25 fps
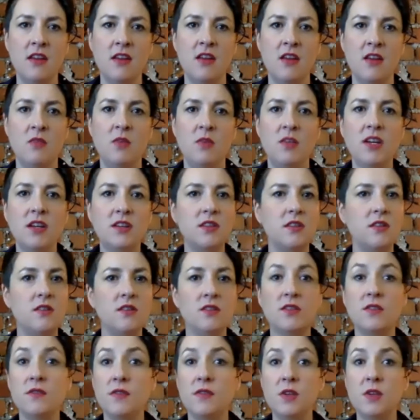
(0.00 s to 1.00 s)
We talked to
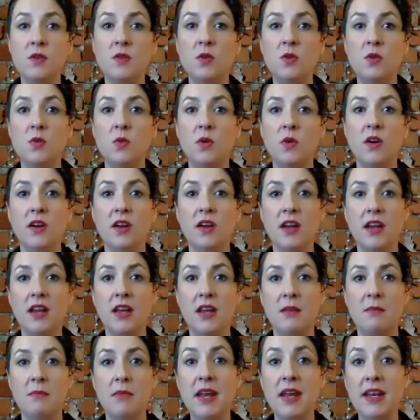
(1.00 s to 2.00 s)
those of you who work
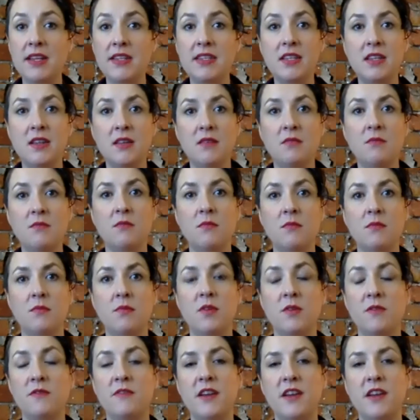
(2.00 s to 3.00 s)
in medicine
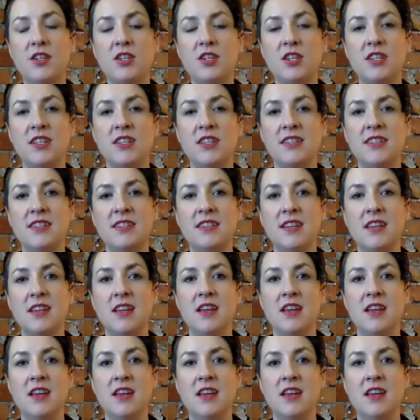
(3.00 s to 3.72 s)
professions